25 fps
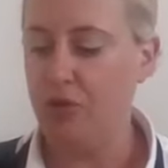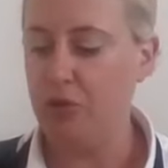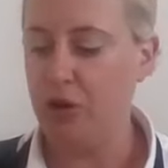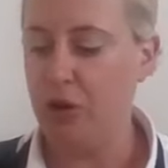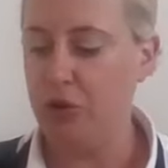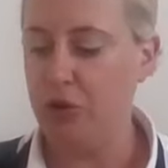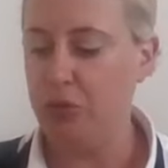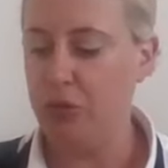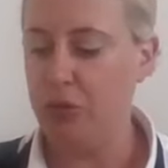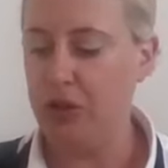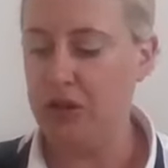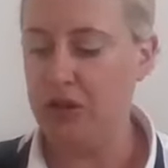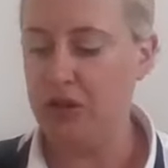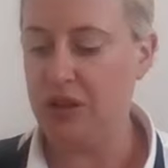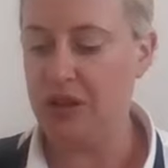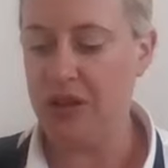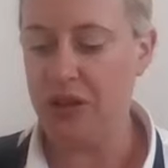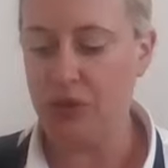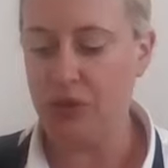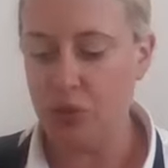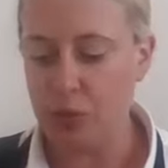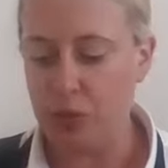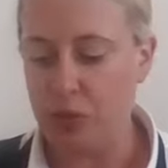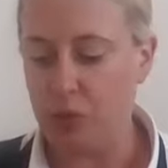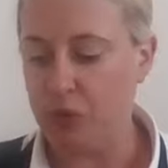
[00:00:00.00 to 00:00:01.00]
Aroma is a
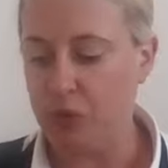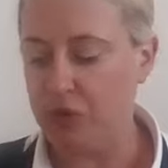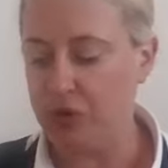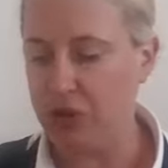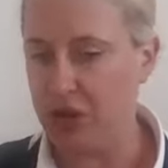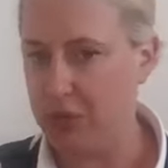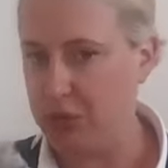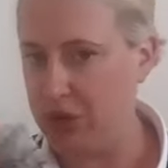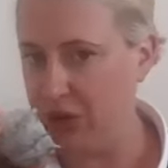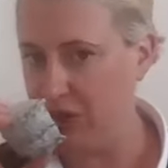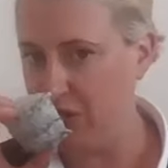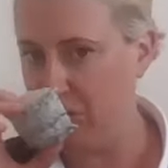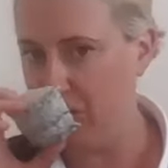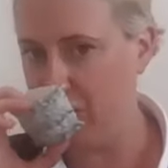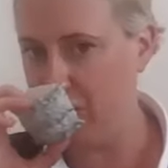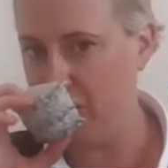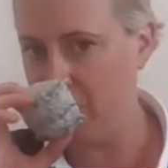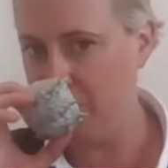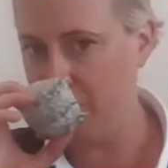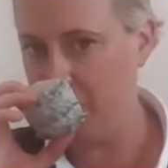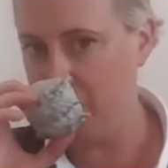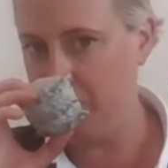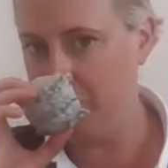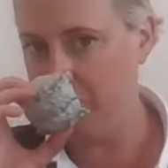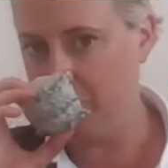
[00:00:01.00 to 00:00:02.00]
little bit
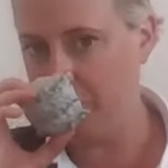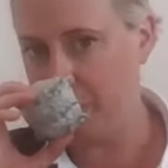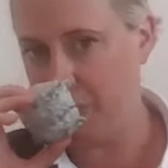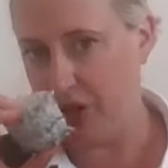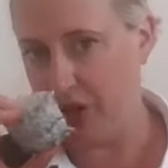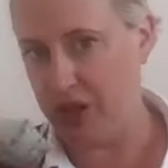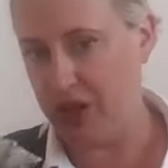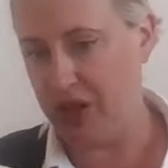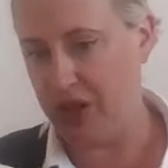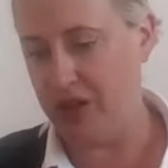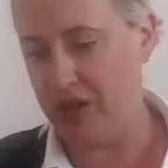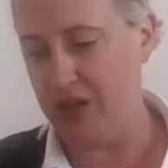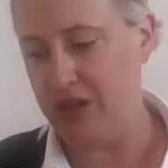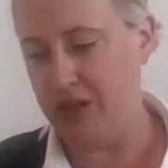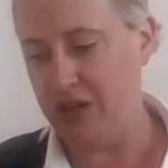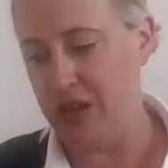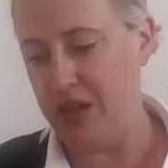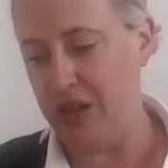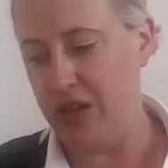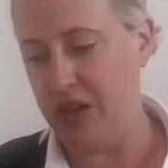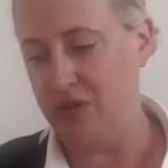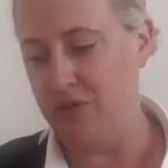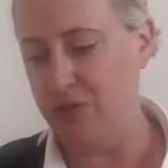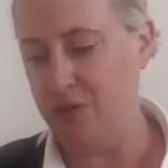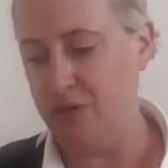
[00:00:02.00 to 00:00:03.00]
one-dimensional. I'm going to
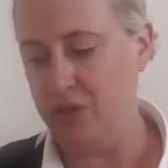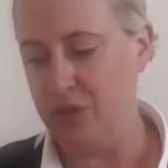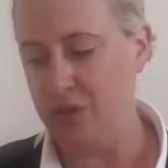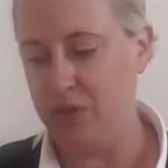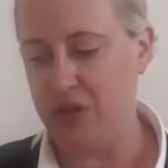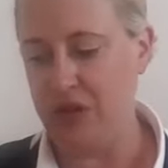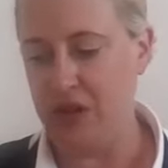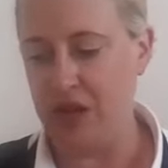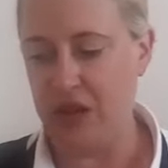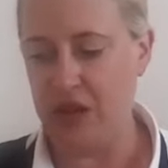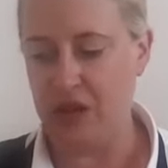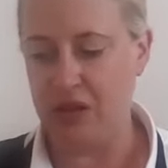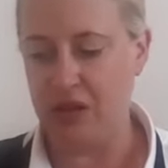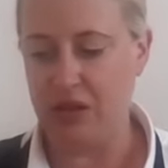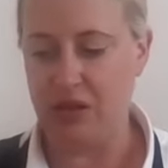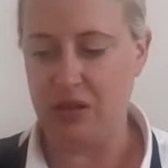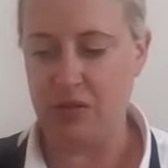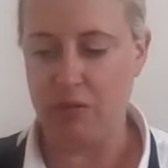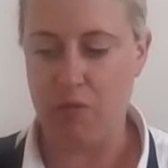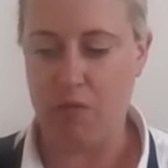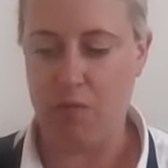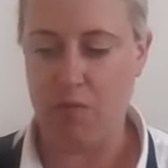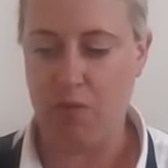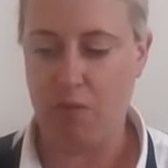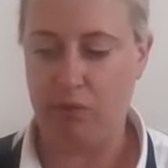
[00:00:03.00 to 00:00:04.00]
say
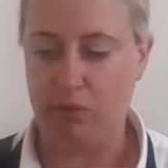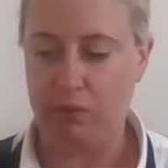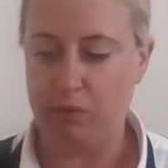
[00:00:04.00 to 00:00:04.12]
six.